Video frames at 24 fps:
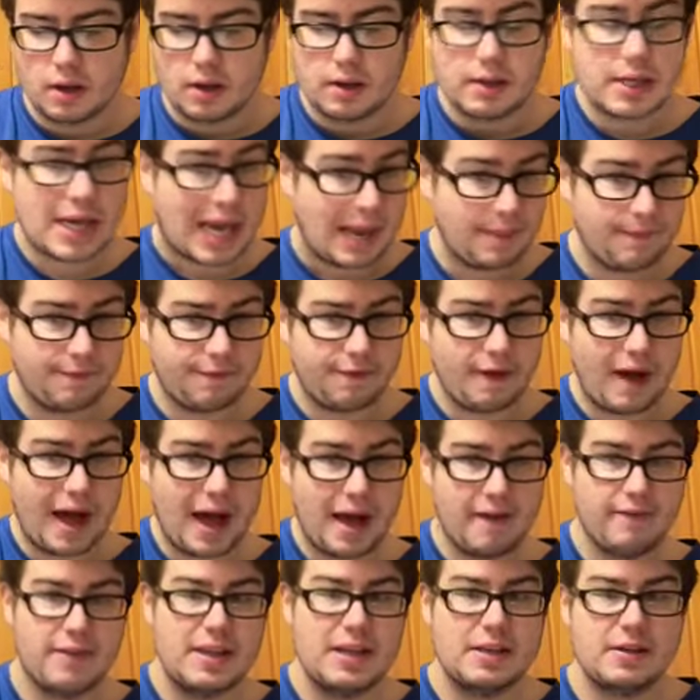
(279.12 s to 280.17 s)
Top
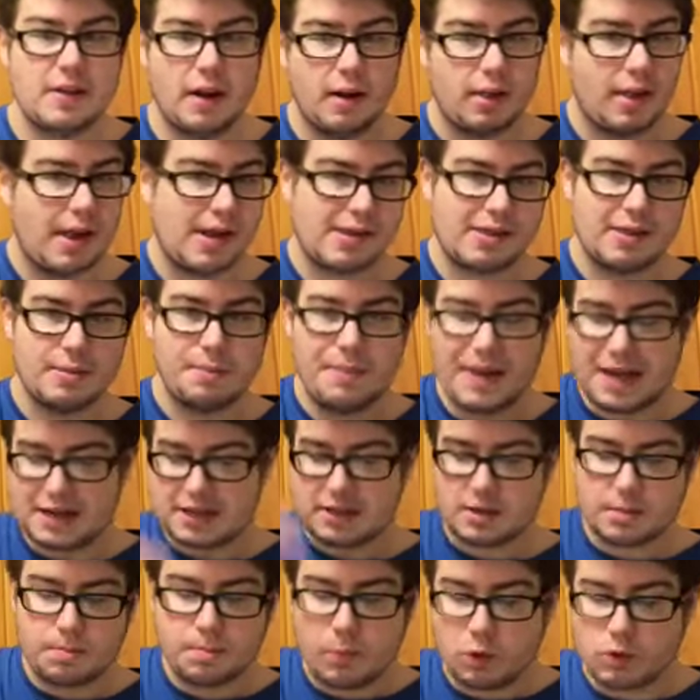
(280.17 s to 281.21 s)
five. These are like the
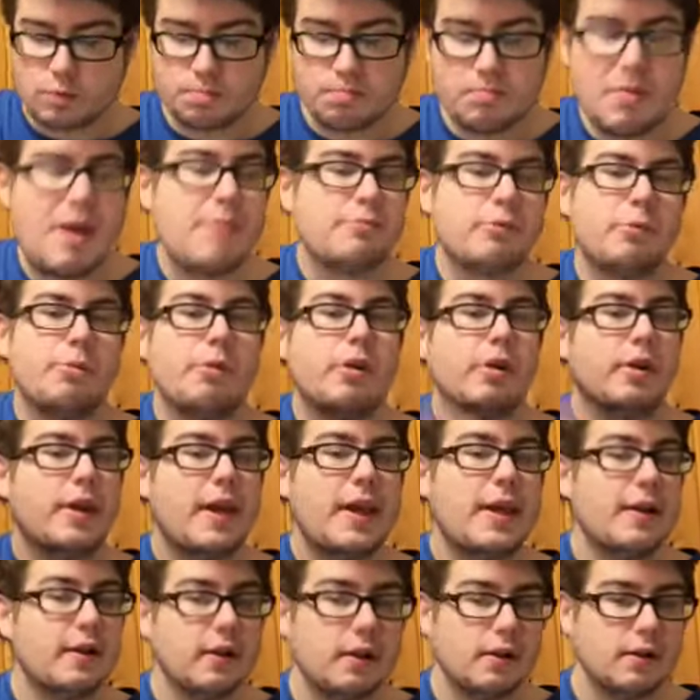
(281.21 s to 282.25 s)
best, most memorable
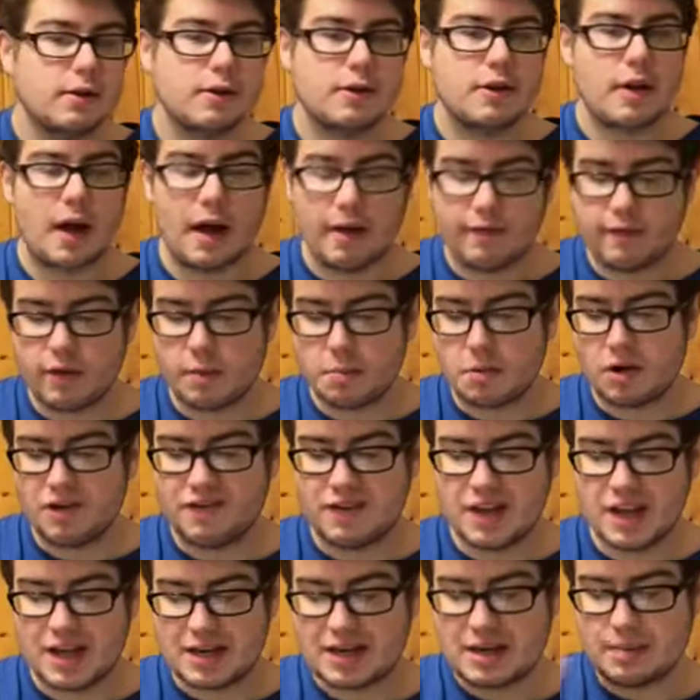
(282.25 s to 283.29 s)
kills of the
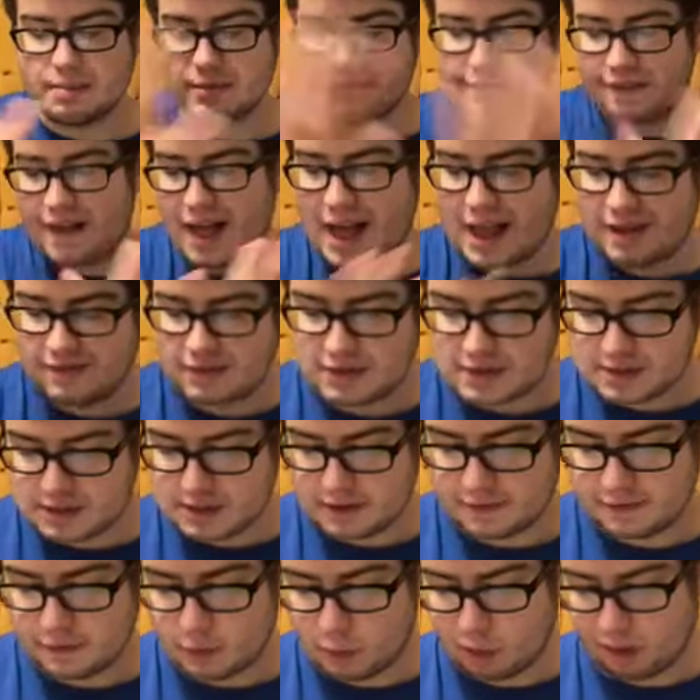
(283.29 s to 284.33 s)
movie. And number five is
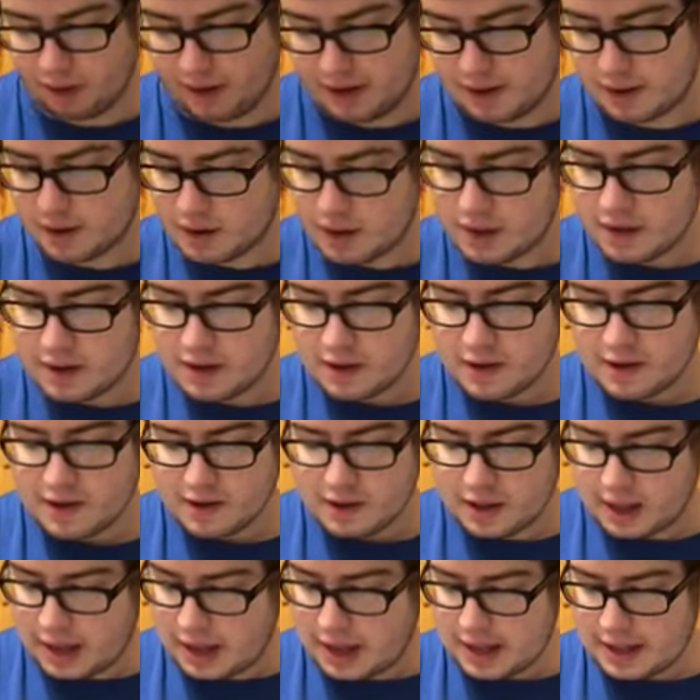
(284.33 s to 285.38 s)
Tivoli.
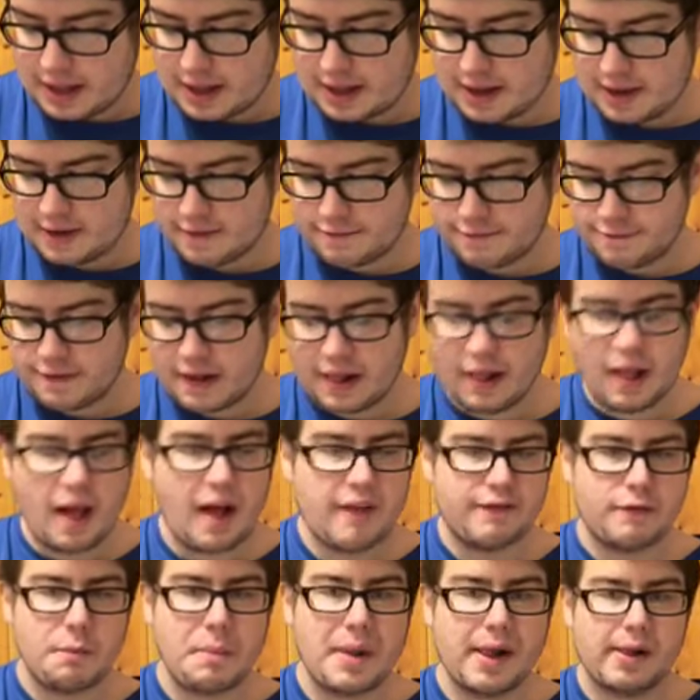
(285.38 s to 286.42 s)
Uh, fell
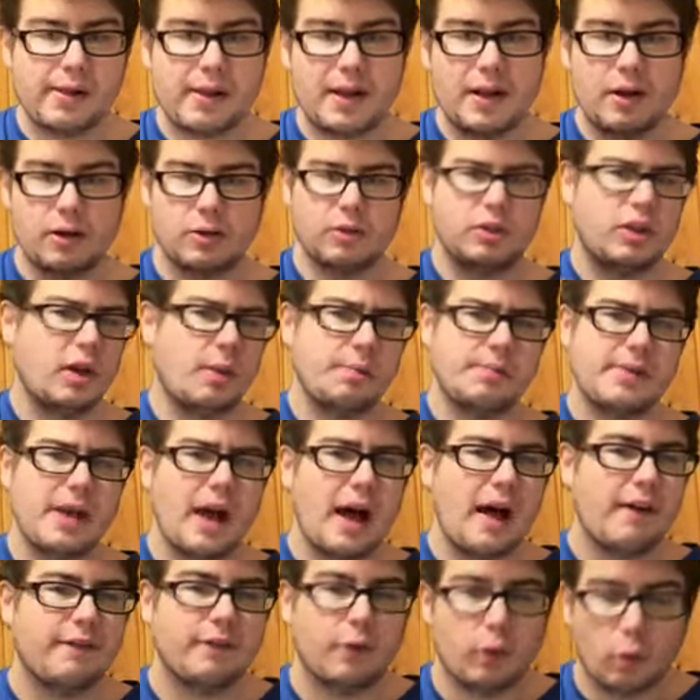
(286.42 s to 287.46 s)
off a building or jumped
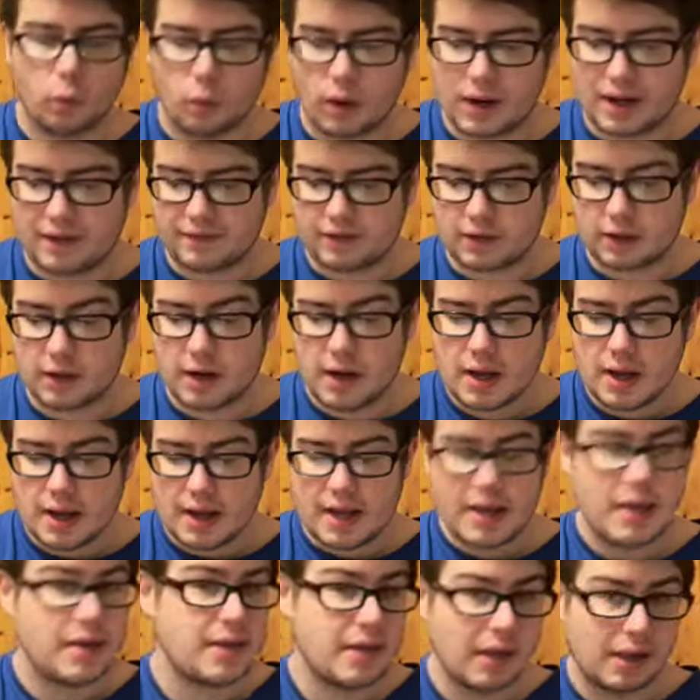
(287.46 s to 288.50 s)
off or whatever.
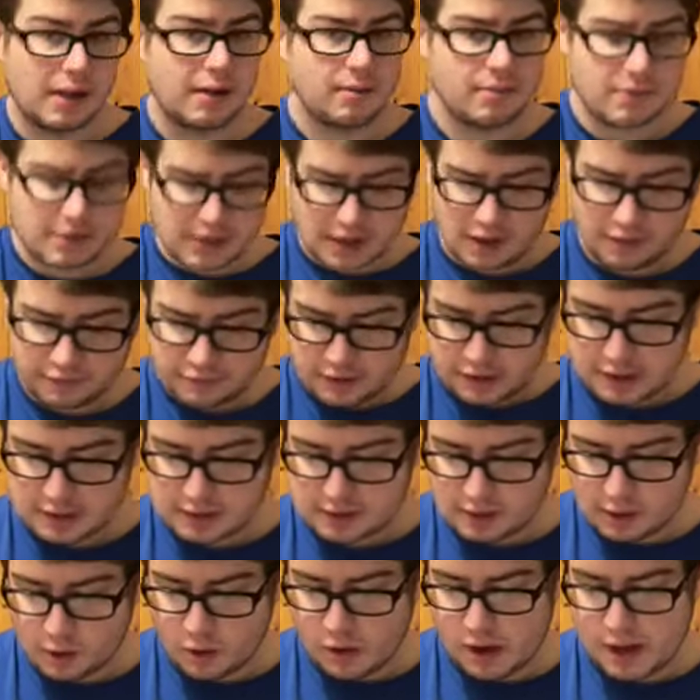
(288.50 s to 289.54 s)
He killed himself.
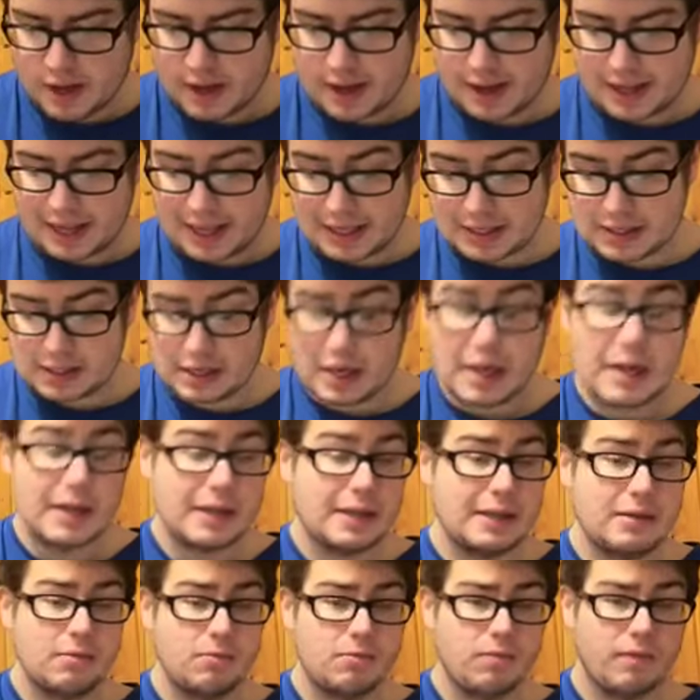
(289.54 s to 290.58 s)
So uh, it's
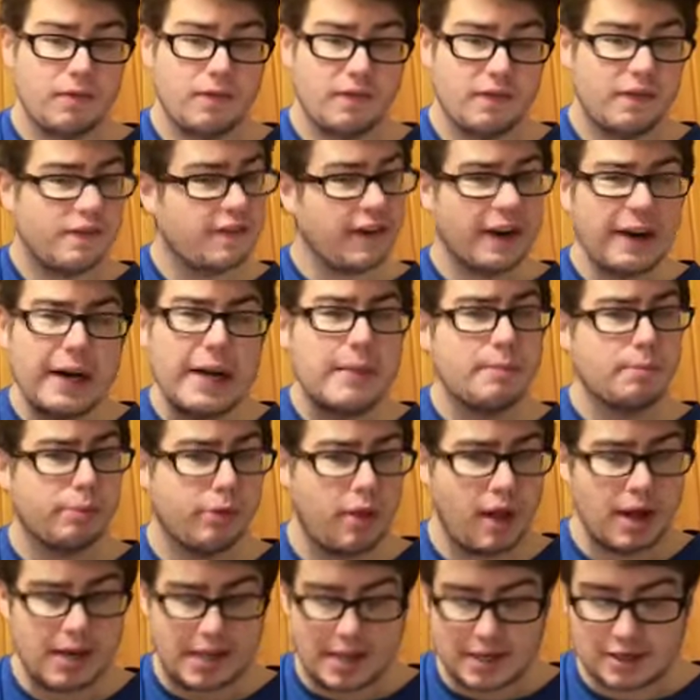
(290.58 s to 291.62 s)
very
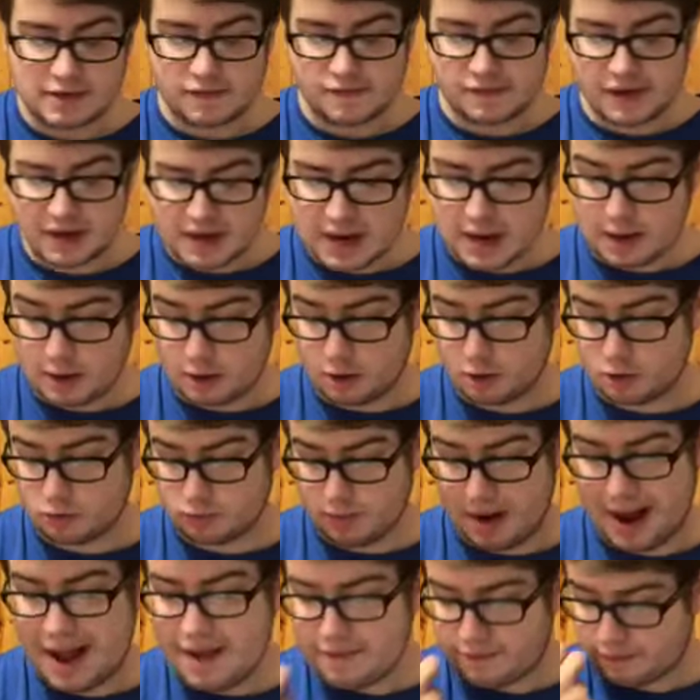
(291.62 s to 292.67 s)
bloody. It's very
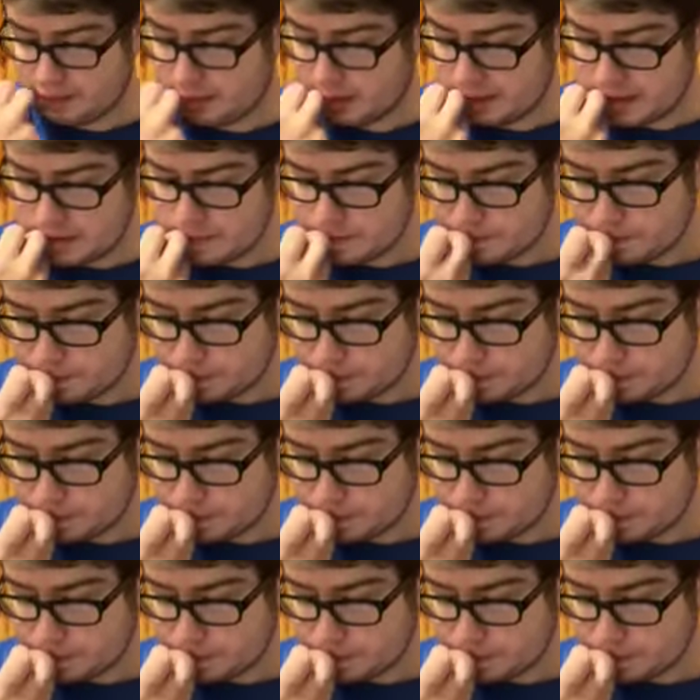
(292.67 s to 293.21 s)
graphic.